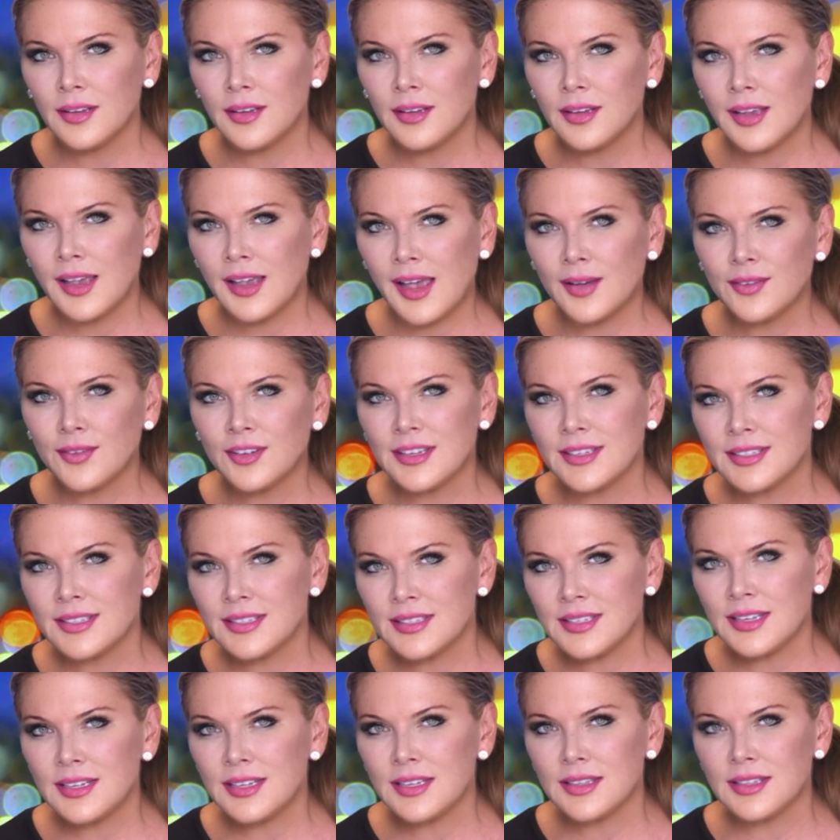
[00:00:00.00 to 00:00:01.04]
having a
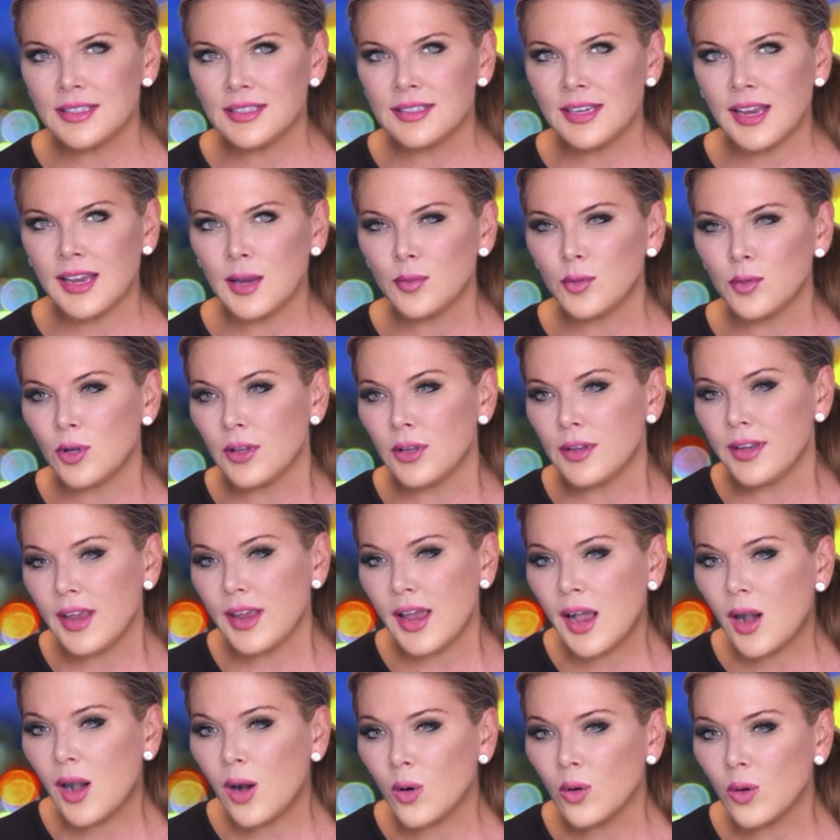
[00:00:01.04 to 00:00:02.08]
seat at the table. And
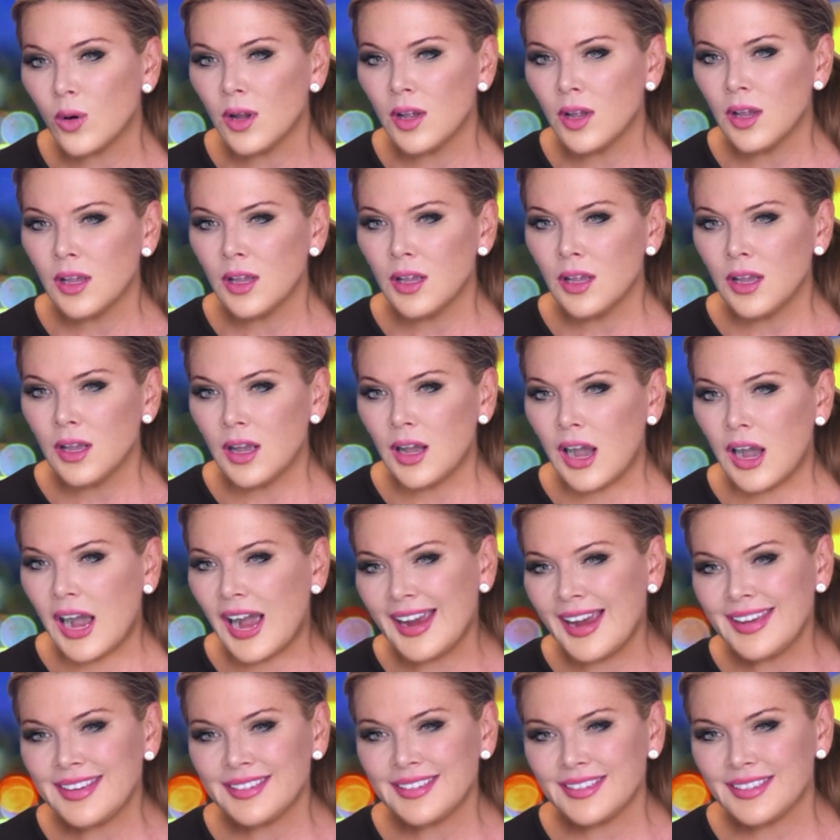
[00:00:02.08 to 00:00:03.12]
now
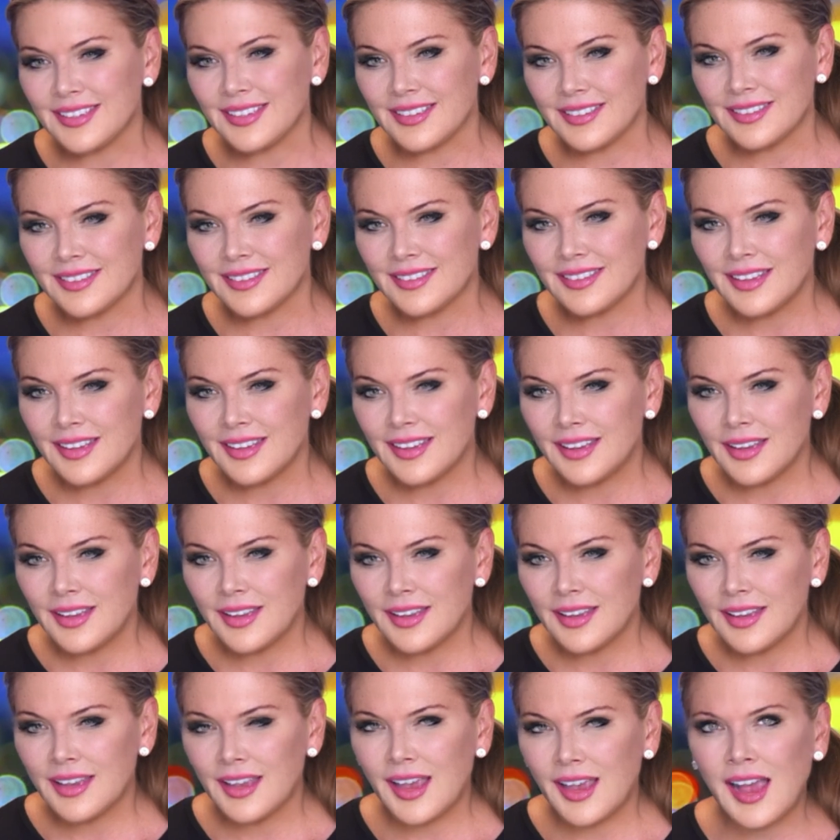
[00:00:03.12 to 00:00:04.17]
ISIS
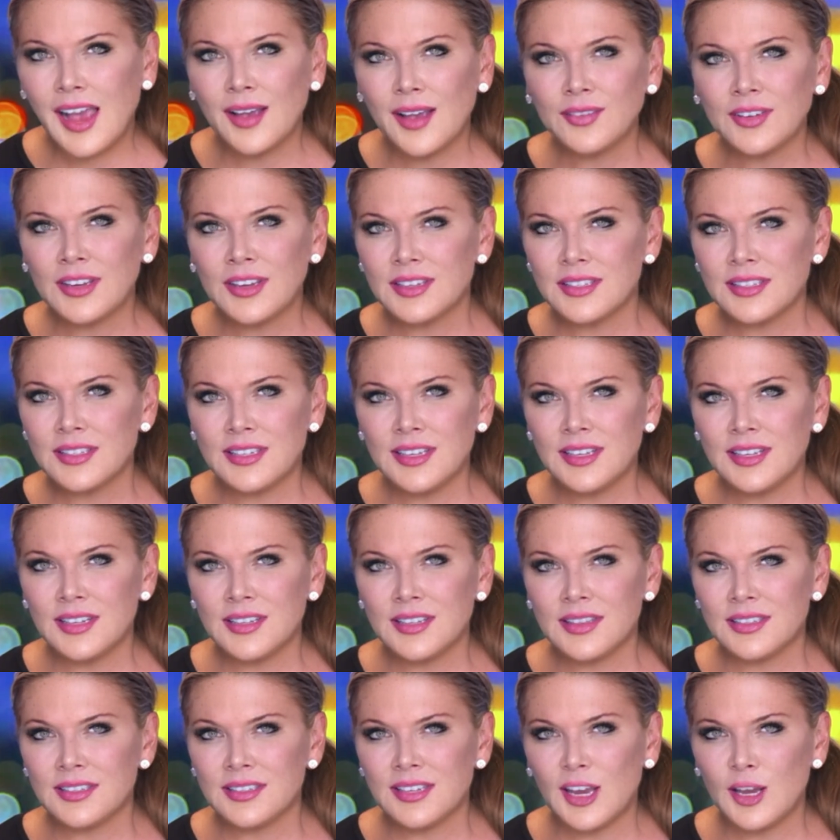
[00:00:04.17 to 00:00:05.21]
having a seat
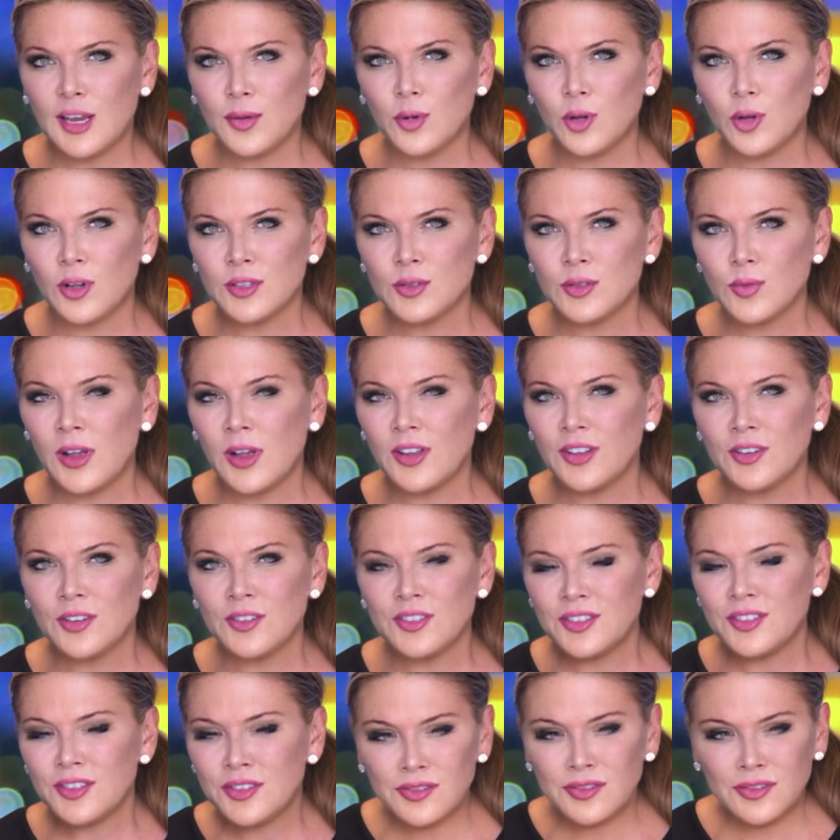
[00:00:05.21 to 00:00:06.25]
at the table as well. Now,
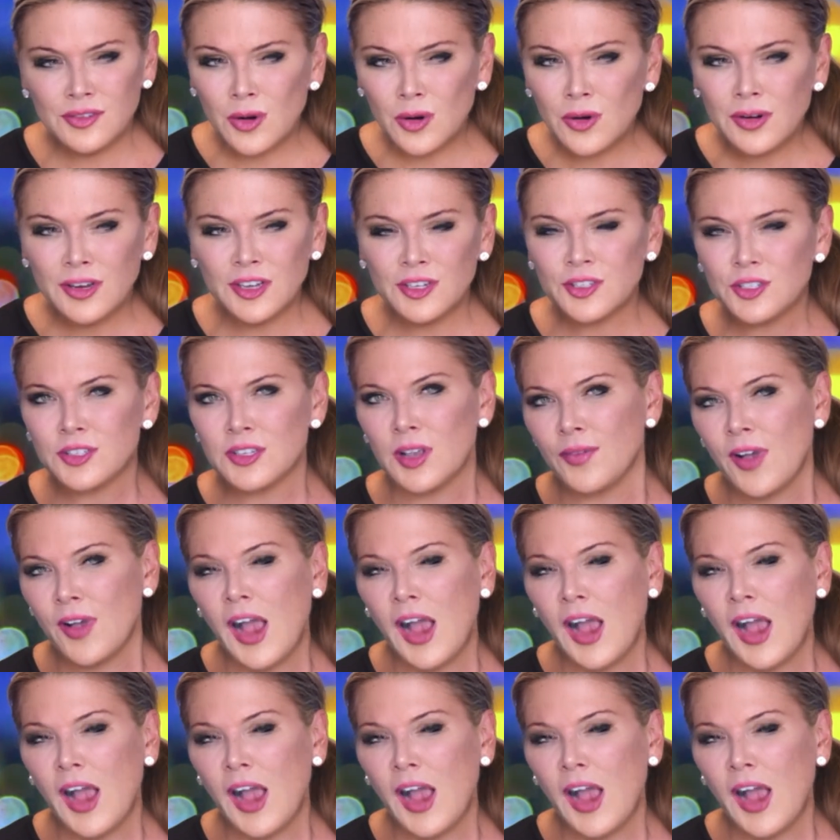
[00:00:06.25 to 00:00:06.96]
don't kid yourself.